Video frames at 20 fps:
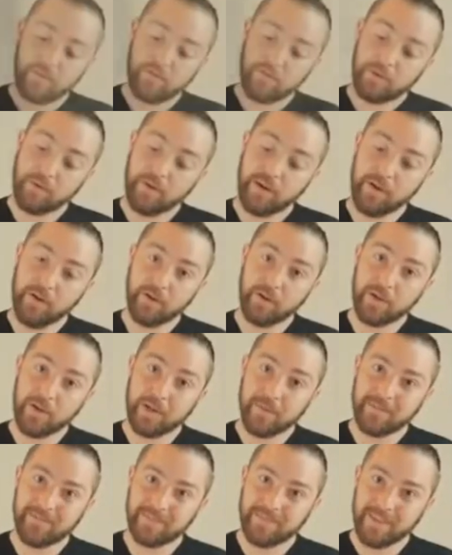From heel
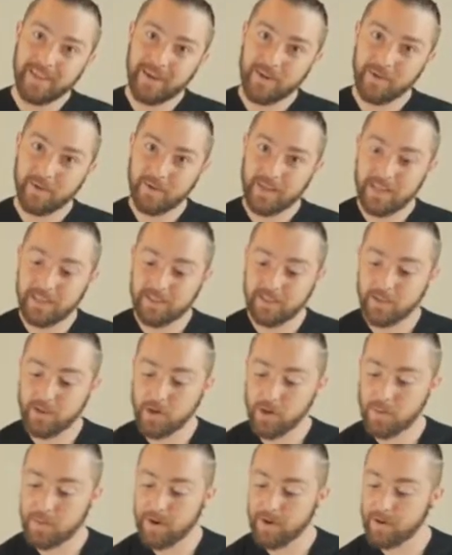clip, it only has to
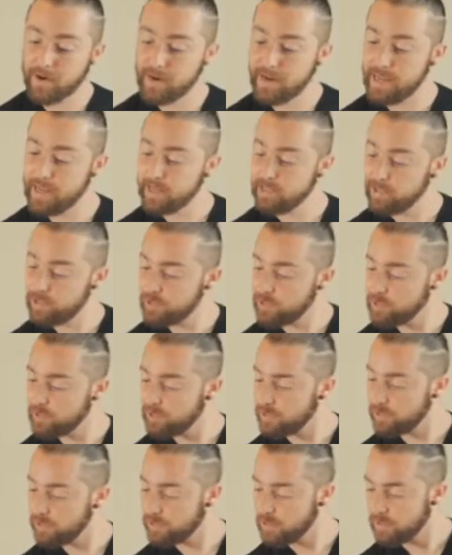go about an inch,
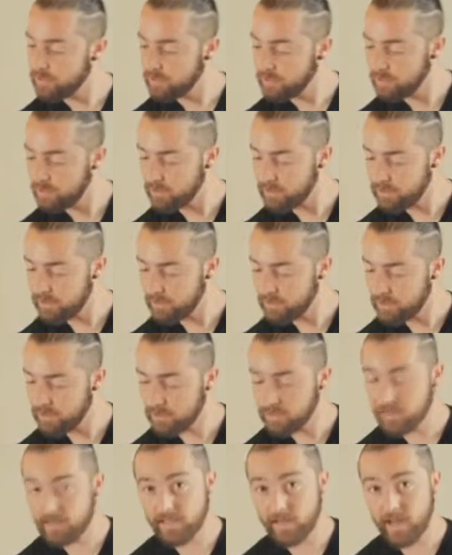
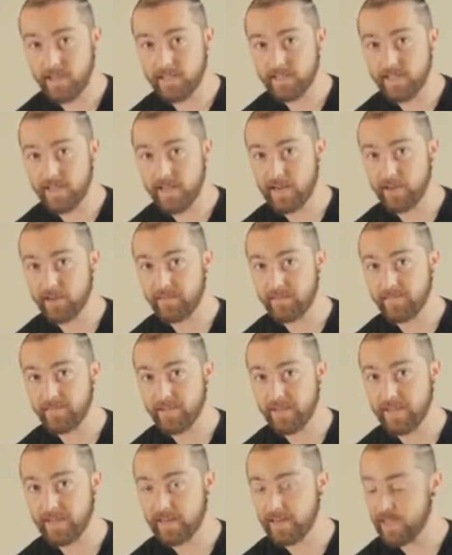slides down,
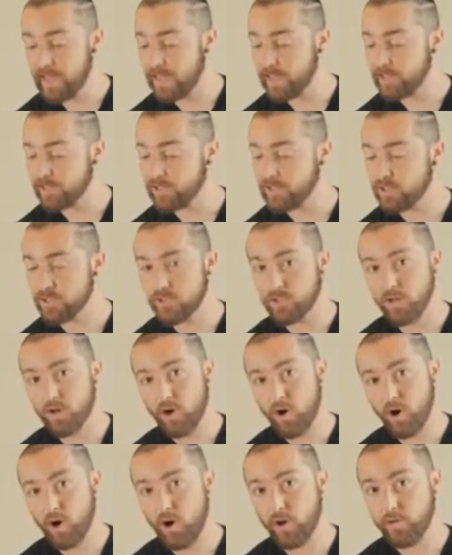and lands
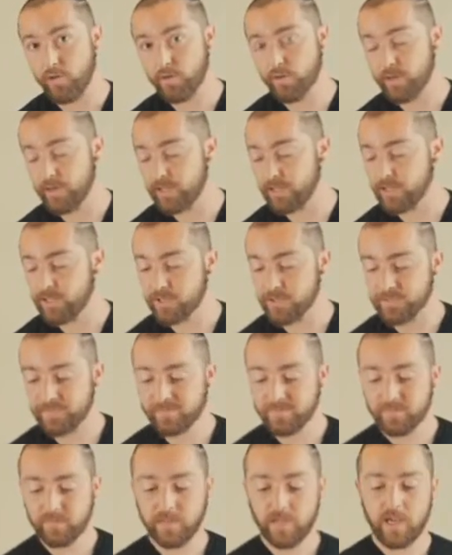on the wrist.
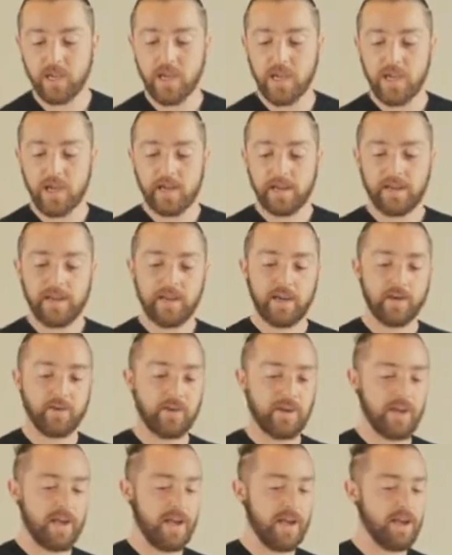
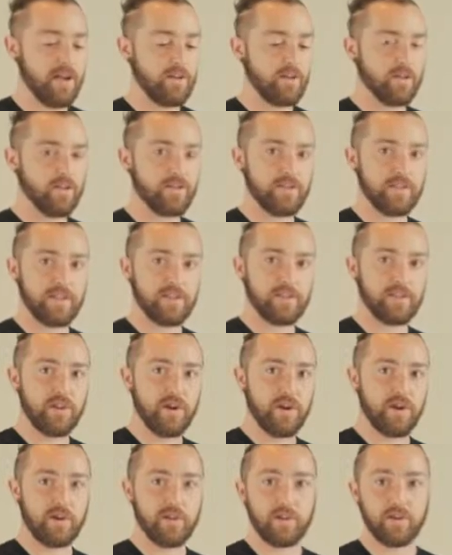Now, angles for this
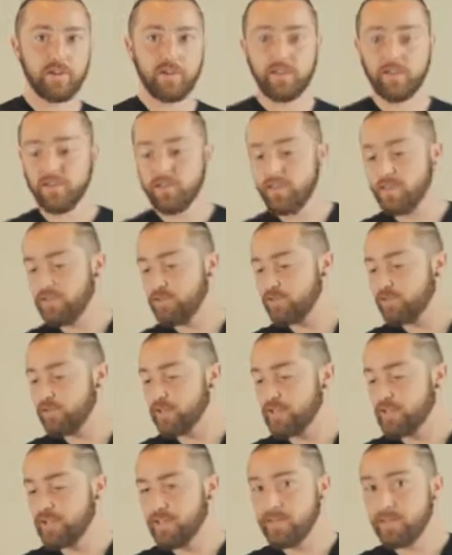are a little
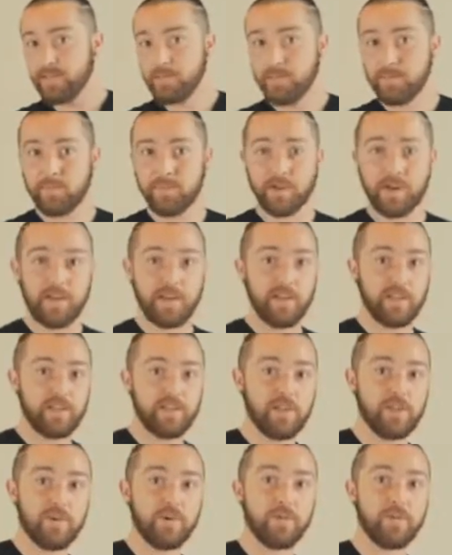tricky, but it is
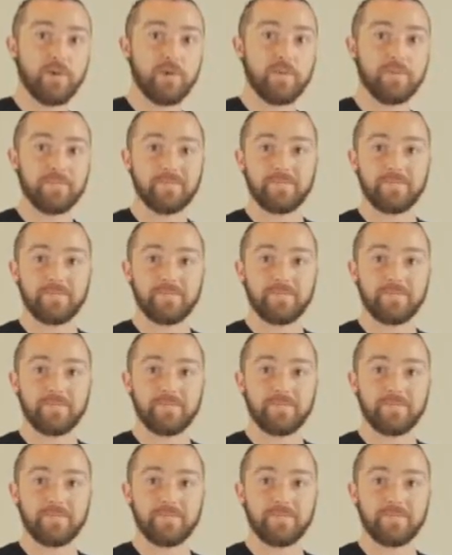doable.